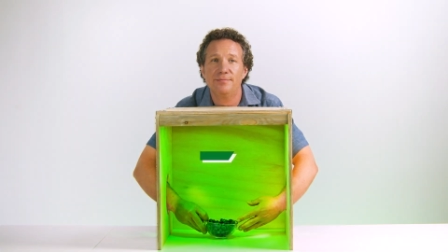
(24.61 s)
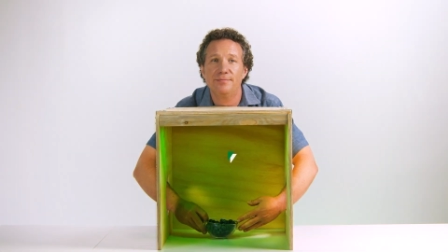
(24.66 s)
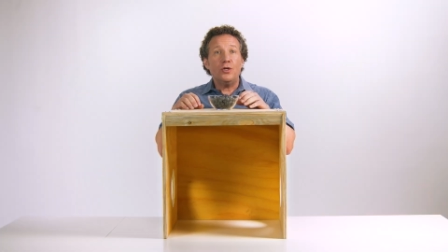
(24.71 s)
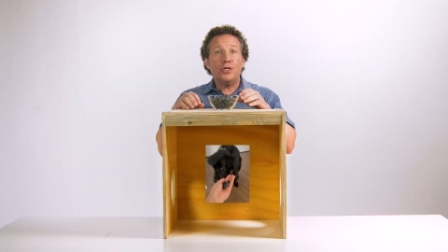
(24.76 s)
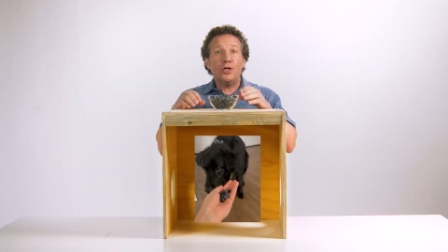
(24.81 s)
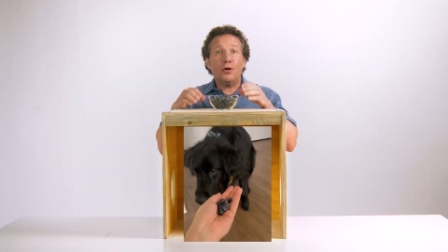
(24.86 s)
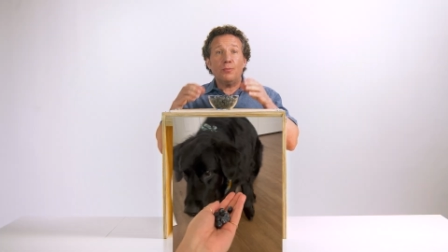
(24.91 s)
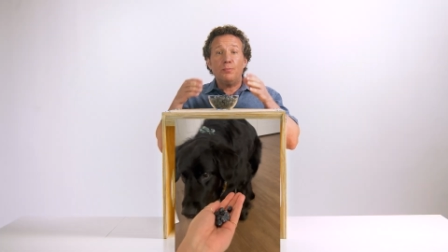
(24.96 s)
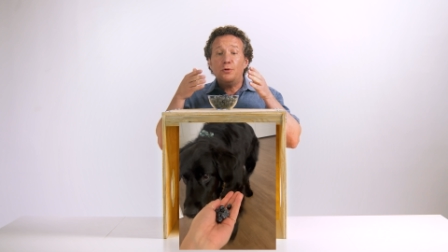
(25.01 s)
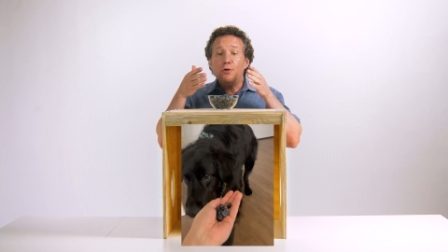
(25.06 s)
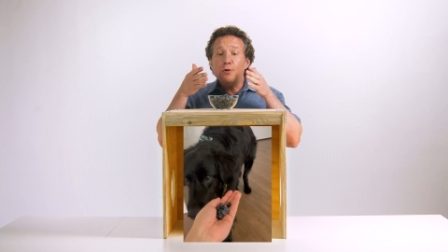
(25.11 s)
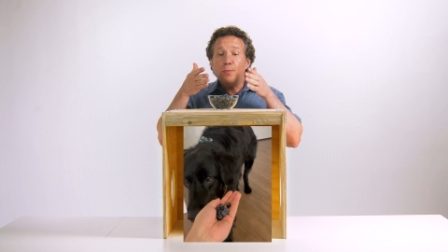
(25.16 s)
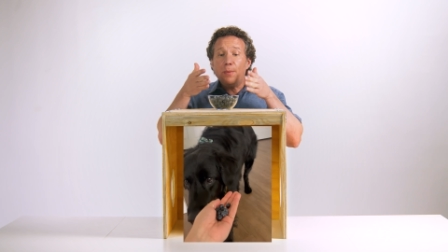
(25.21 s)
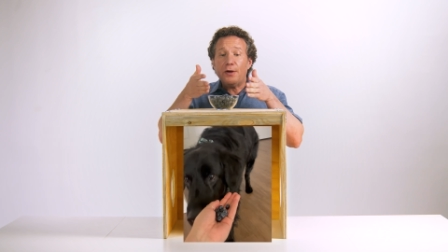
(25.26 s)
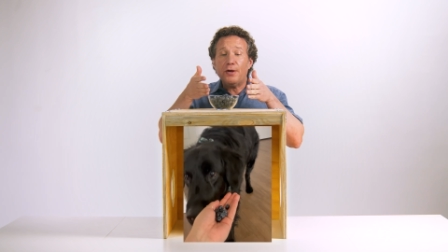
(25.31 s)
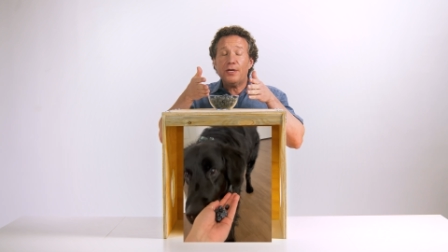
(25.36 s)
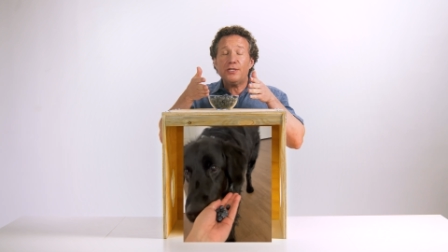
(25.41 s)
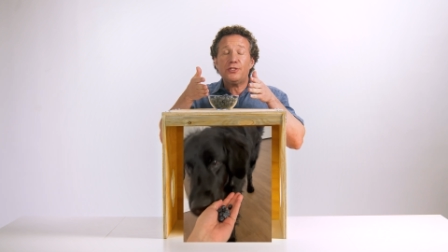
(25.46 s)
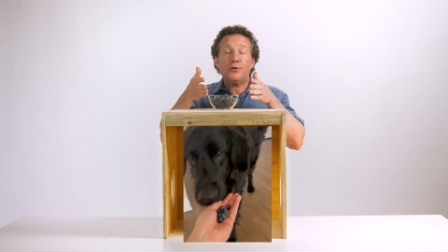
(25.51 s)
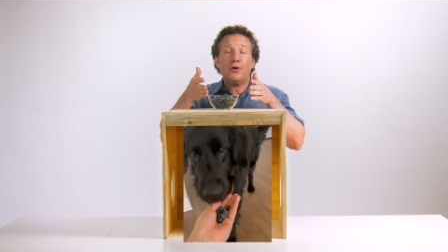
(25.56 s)
You know,
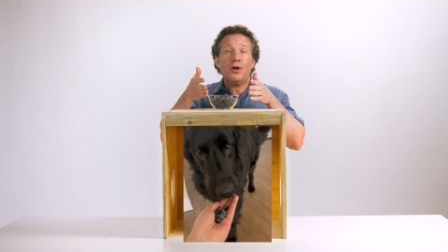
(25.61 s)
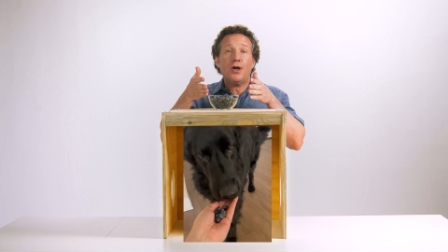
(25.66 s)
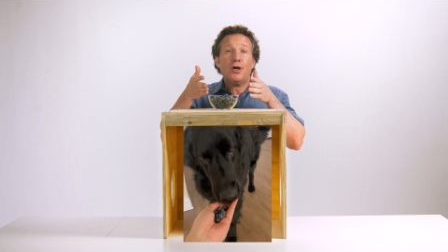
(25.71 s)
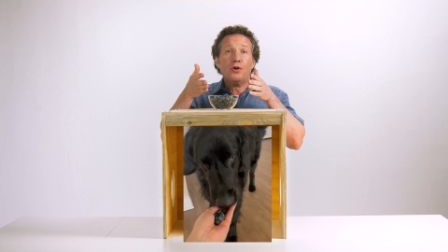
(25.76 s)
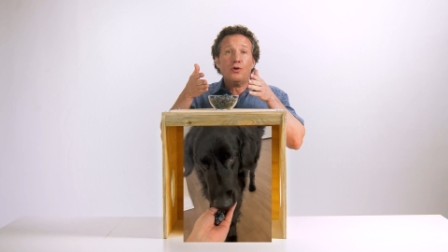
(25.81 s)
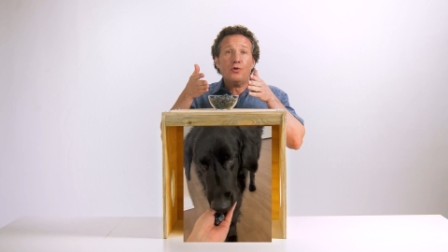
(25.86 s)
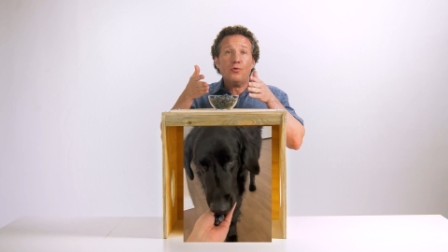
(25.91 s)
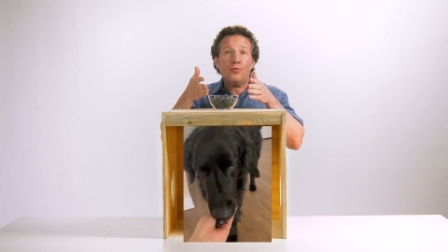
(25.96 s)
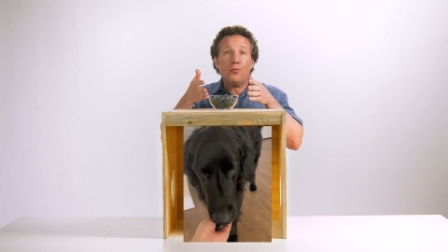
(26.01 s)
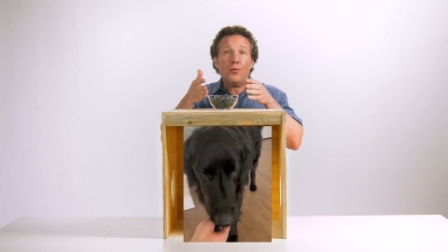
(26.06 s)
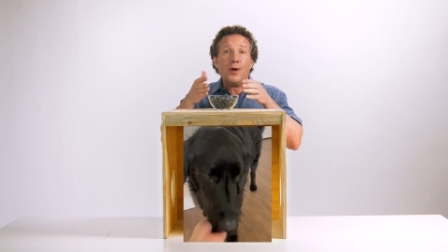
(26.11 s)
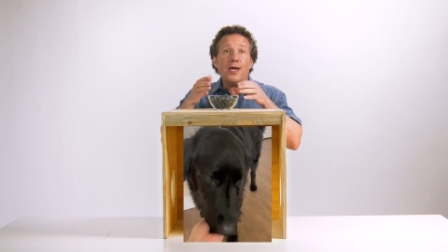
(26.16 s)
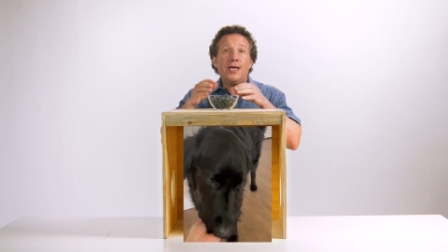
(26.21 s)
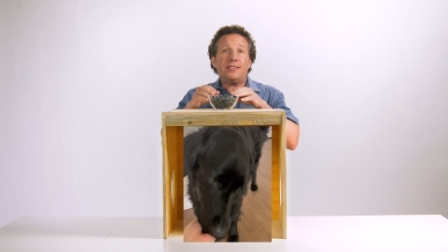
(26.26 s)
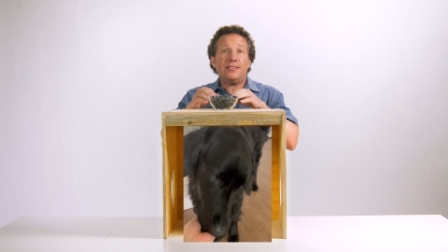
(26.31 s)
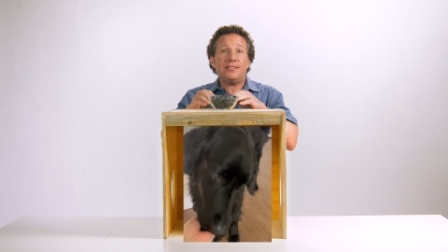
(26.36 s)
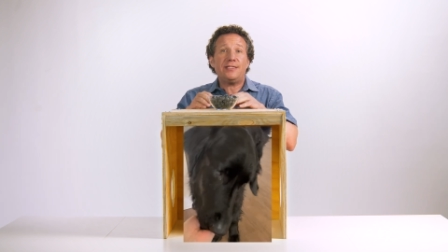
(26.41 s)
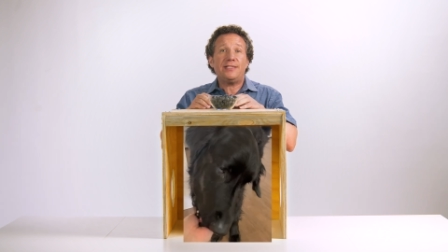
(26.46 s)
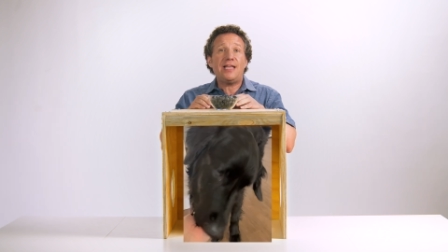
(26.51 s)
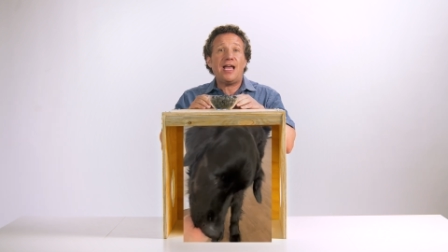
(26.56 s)
blueberries are a great
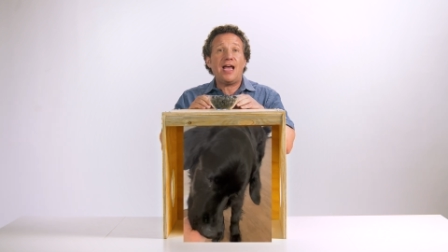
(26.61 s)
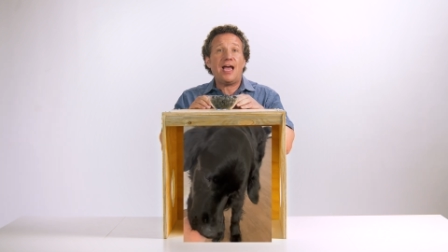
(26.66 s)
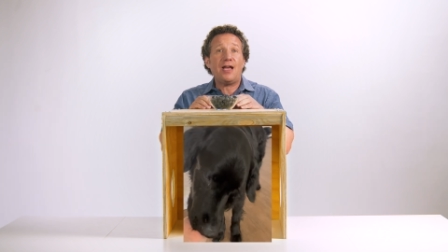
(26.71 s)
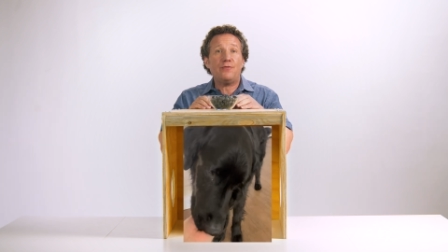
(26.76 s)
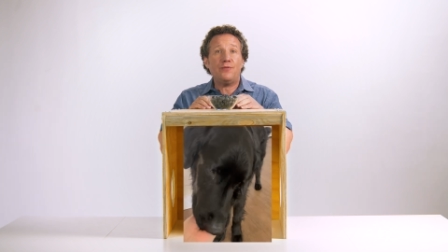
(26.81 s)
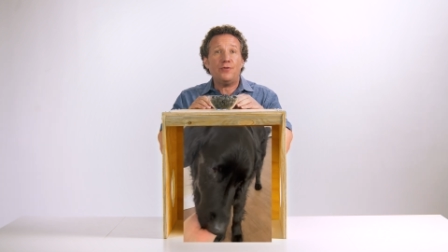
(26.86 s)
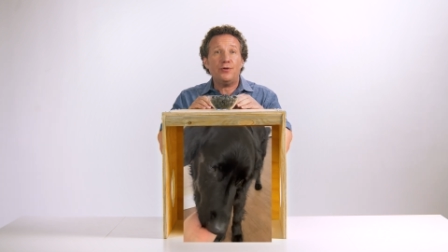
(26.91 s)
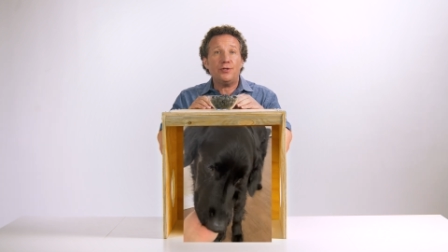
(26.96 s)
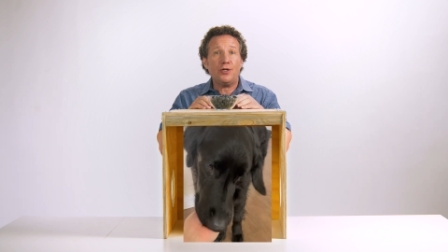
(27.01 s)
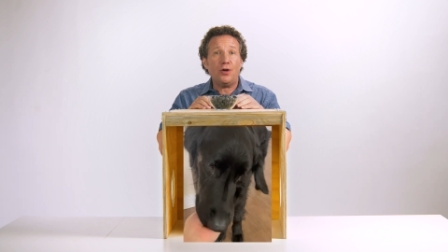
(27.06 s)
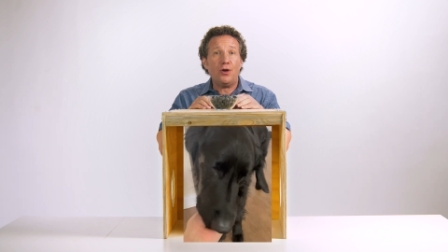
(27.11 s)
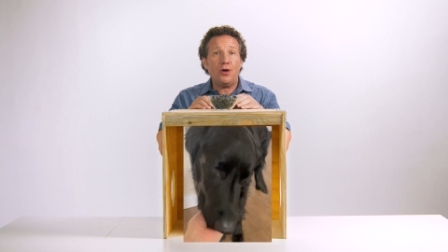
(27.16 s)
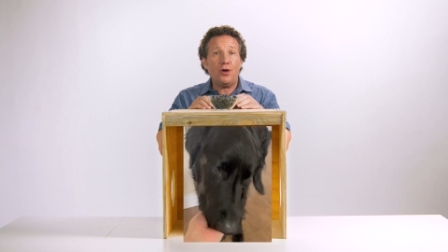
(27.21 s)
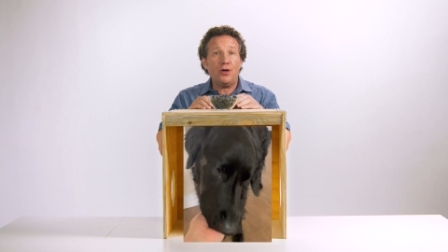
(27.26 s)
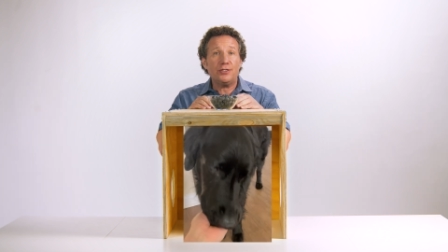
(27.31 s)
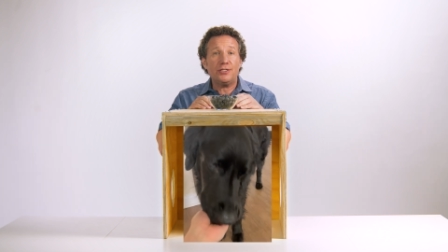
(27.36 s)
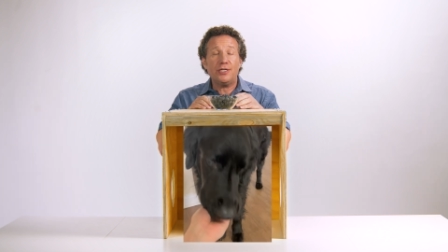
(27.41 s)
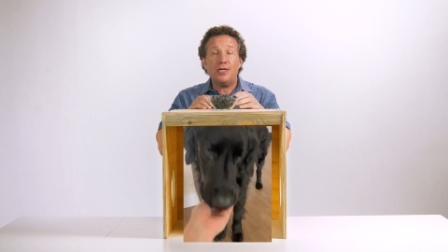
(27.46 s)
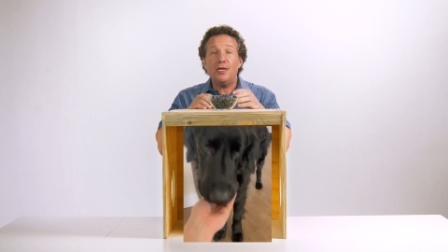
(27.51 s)
snack for dogs.